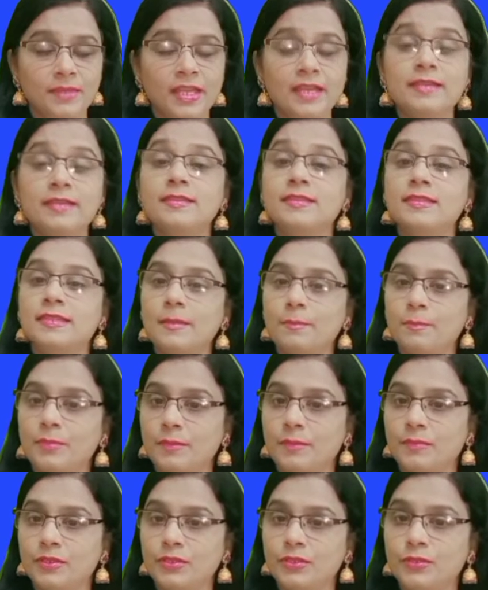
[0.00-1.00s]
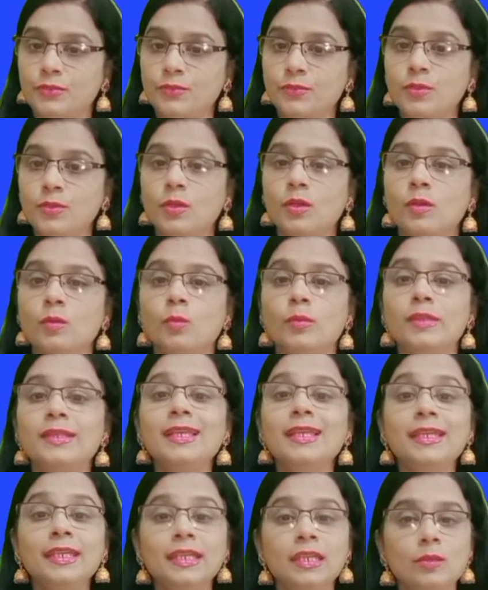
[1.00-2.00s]
Step number 2.
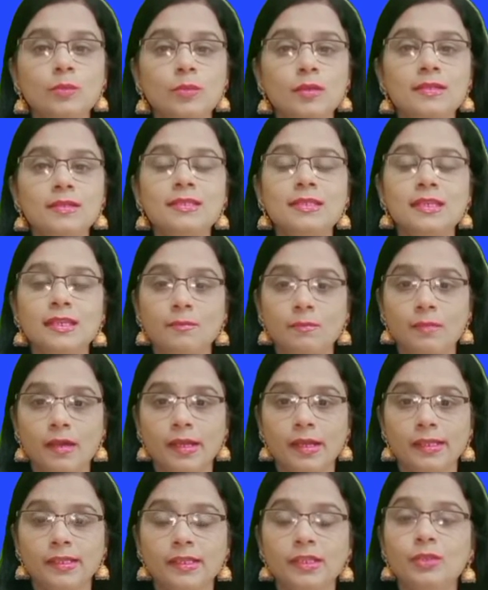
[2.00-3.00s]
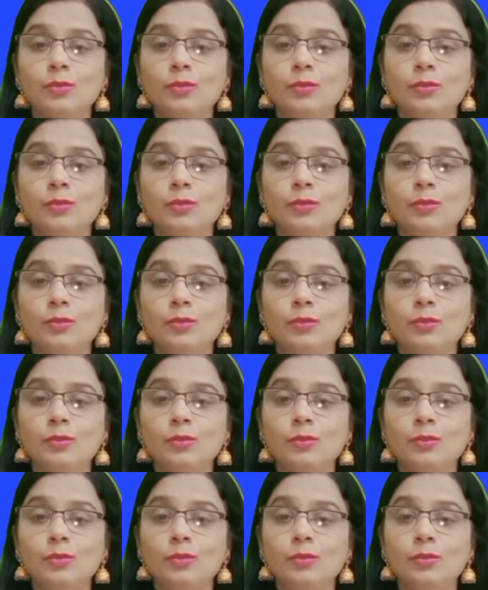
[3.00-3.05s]
With the keywords in mind,